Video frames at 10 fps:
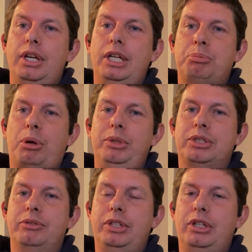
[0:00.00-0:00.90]
is probably
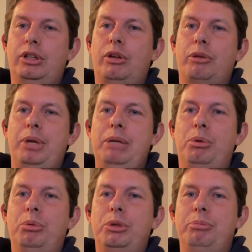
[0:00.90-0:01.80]
something that a lot of
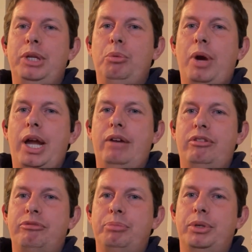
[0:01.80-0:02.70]
people wouldn't be aware
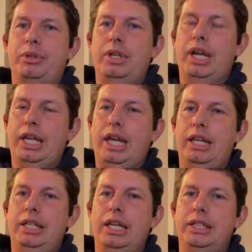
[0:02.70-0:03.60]
of. But again,
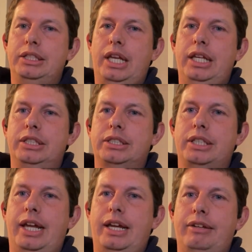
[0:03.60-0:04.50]
it takes
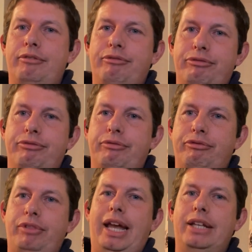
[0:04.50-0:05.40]
that
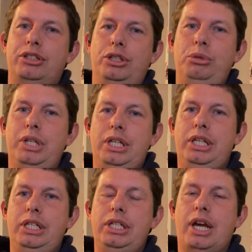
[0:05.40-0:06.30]
flat
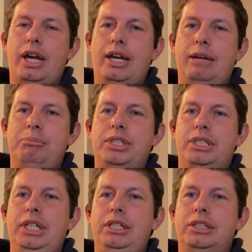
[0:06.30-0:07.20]
2D
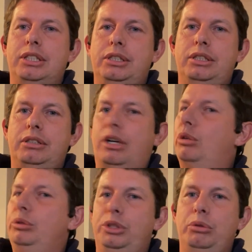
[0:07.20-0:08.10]
scene to a
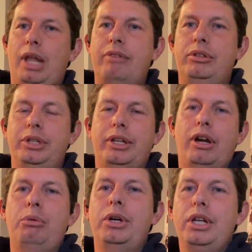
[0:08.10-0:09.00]
whole new level,
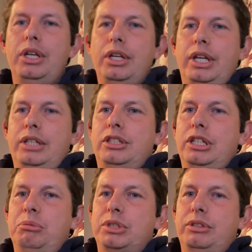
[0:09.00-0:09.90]
in
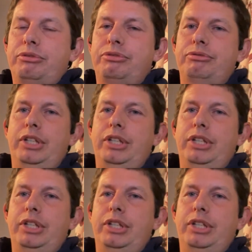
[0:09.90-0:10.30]
terms of